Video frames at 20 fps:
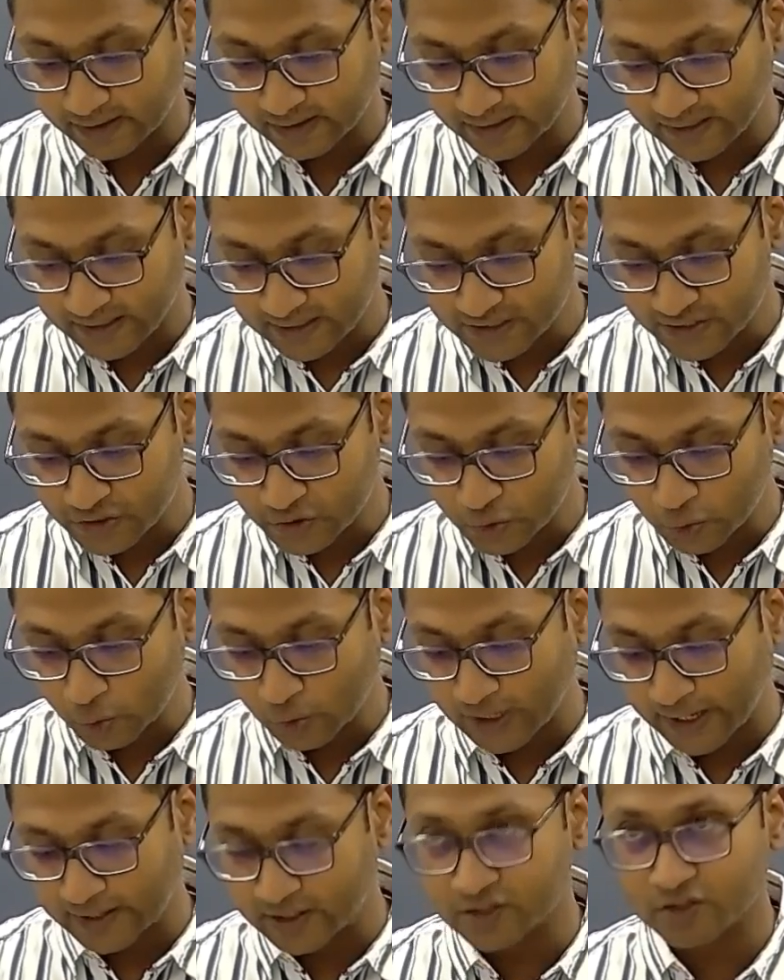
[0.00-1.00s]
these two
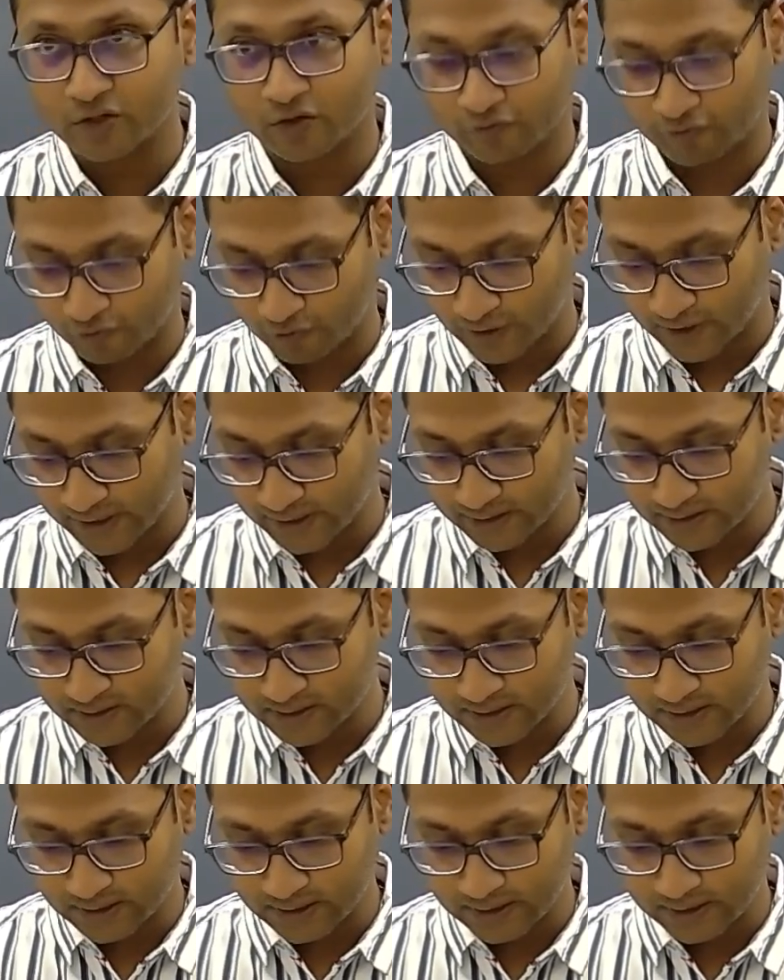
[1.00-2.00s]
lines of
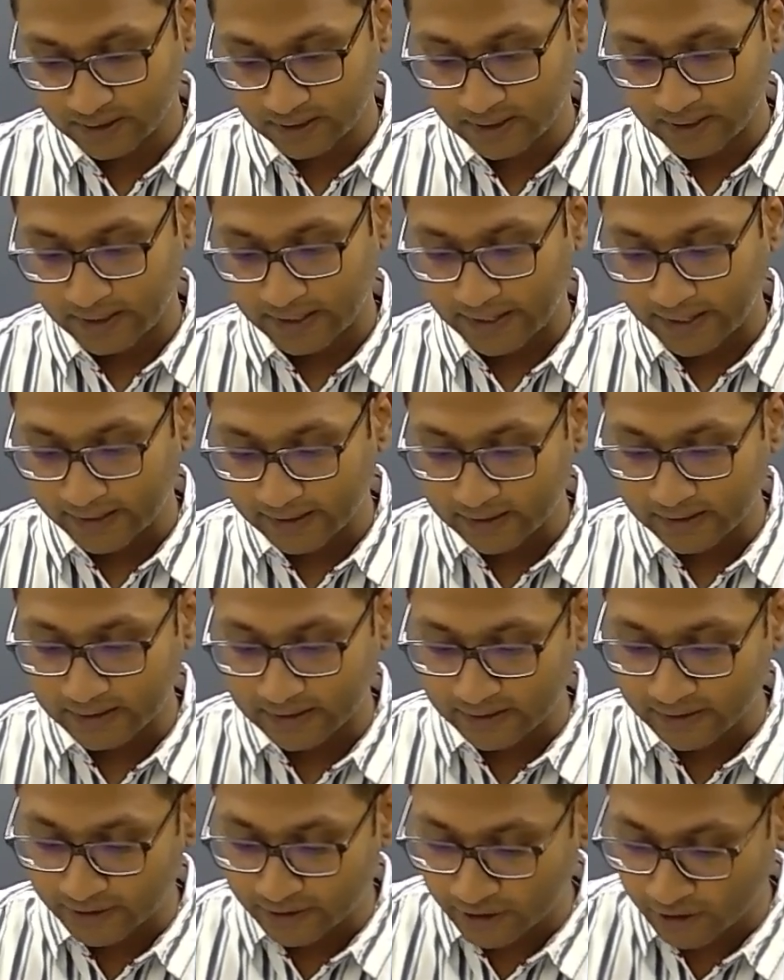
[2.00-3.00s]
works and
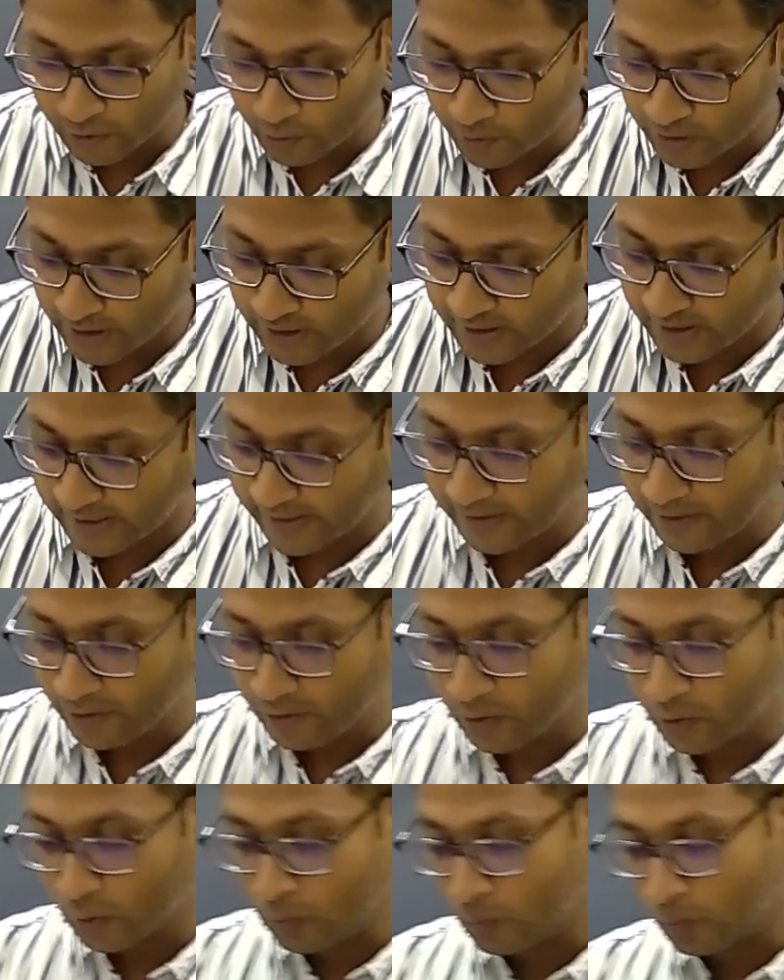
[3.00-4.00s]
continue the
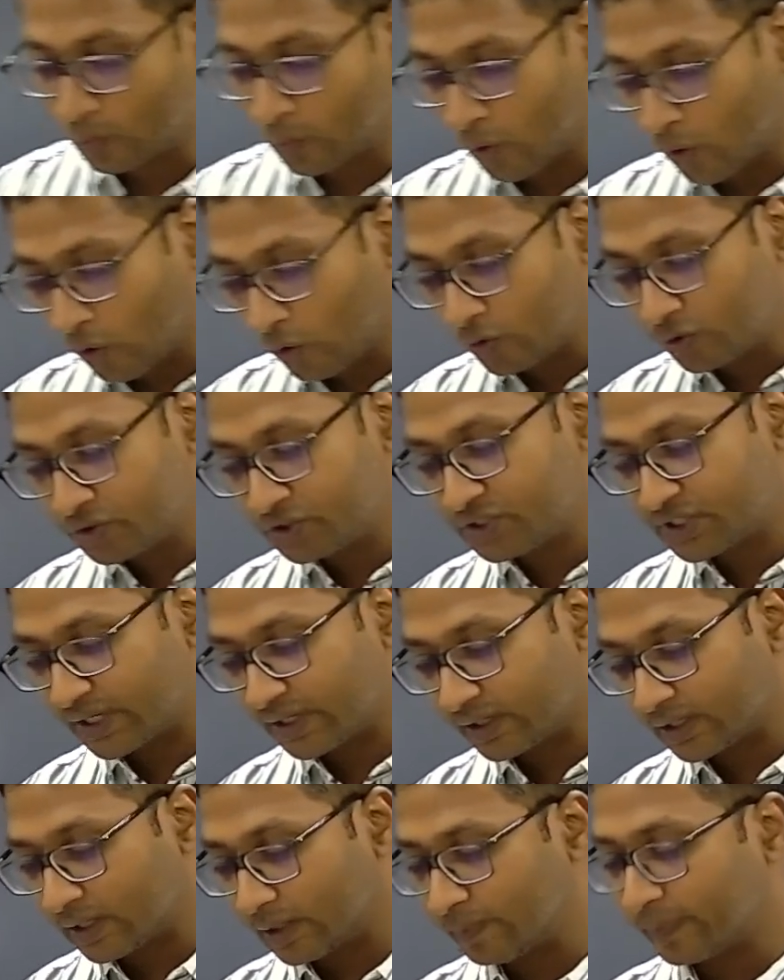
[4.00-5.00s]
trend to more
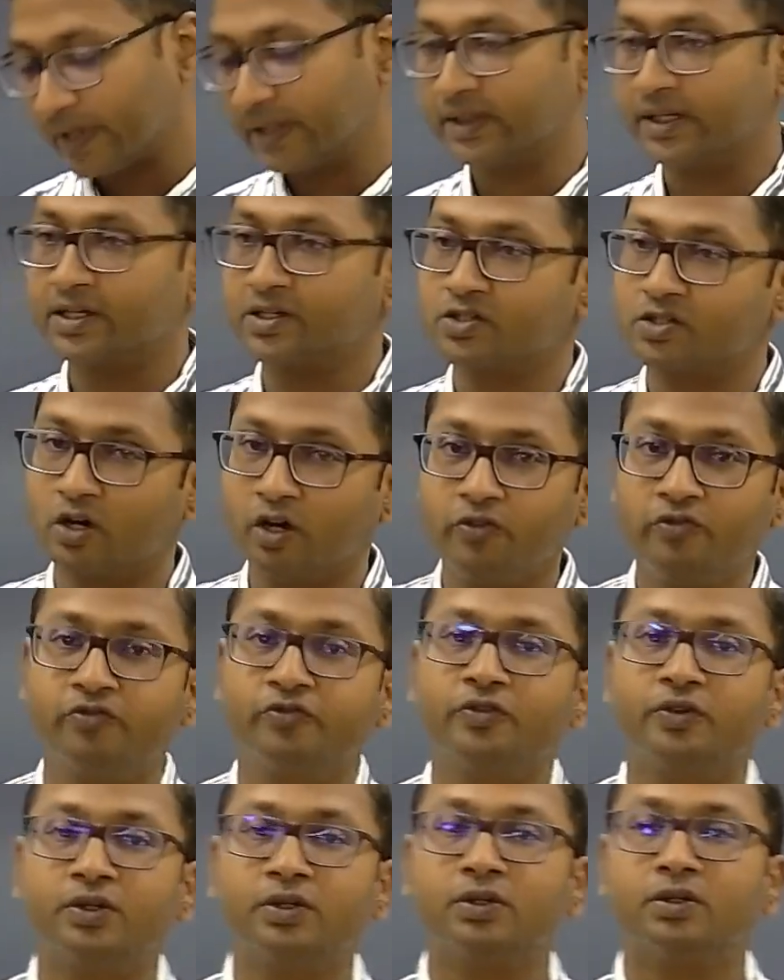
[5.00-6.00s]
general methods of
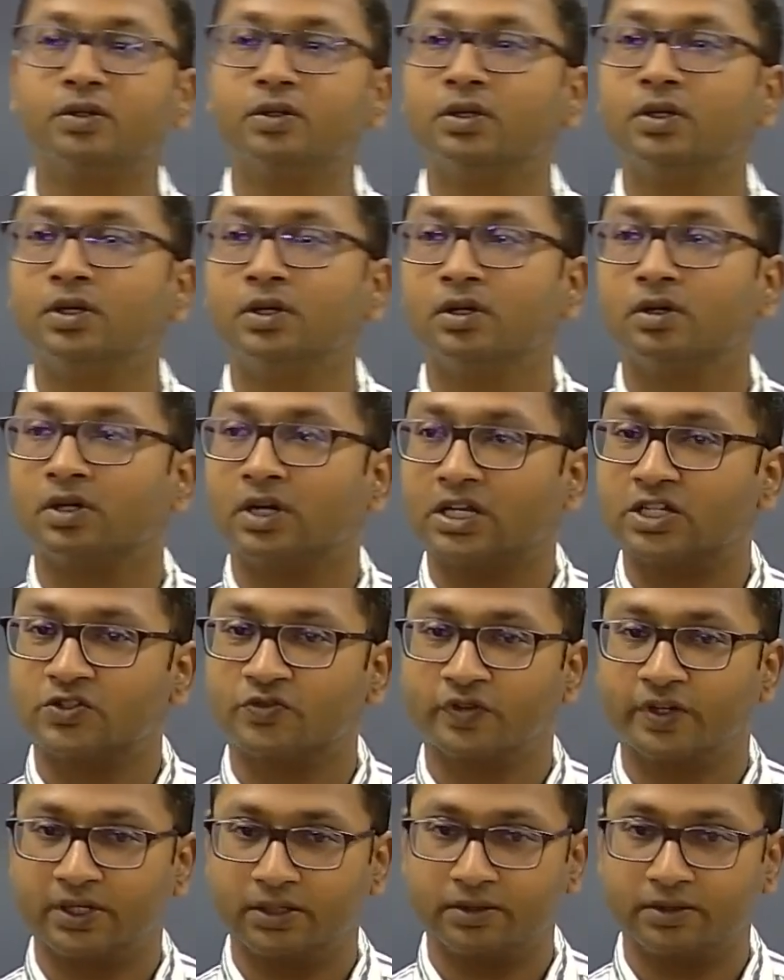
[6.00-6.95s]
transfer.